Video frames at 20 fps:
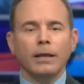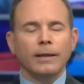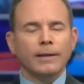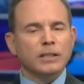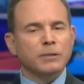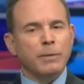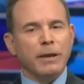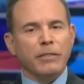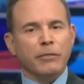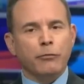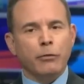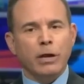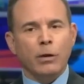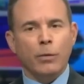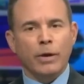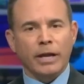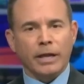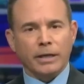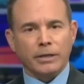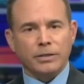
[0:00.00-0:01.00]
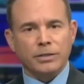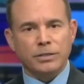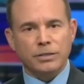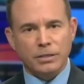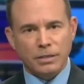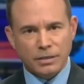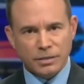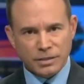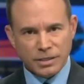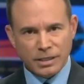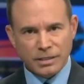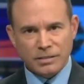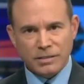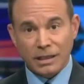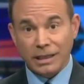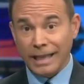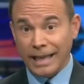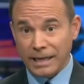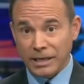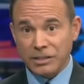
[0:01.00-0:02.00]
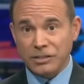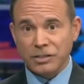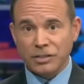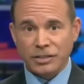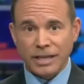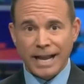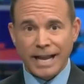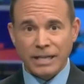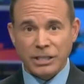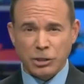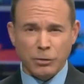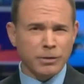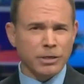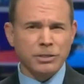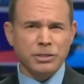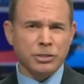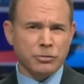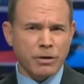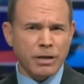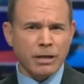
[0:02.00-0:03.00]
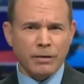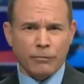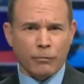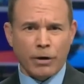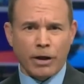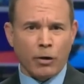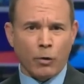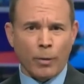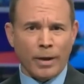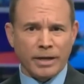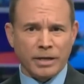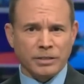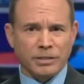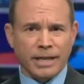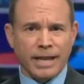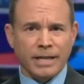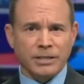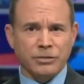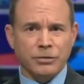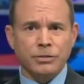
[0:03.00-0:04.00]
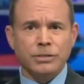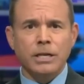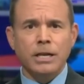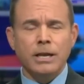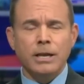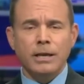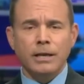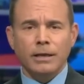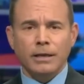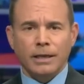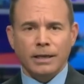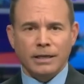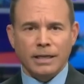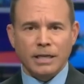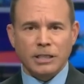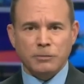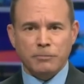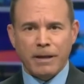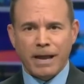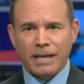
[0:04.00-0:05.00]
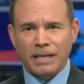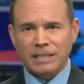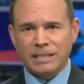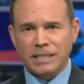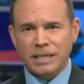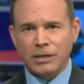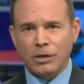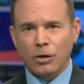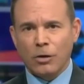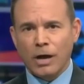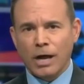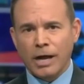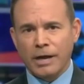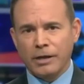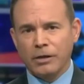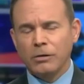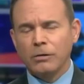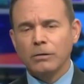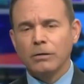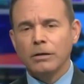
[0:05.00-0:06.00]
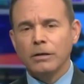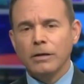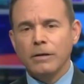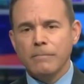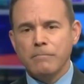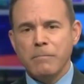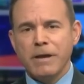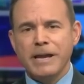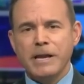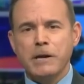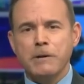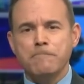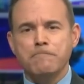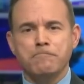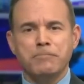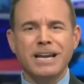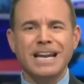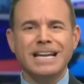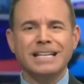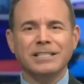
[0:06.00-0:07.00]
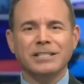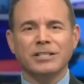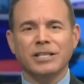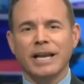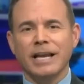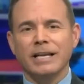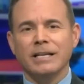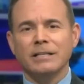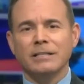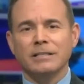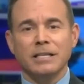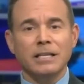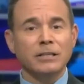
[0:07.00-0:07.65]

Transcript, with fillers: It's been three weeks since the latest disaster and a string of railway disasters in East Palestine, Ohio. Mayor Pete says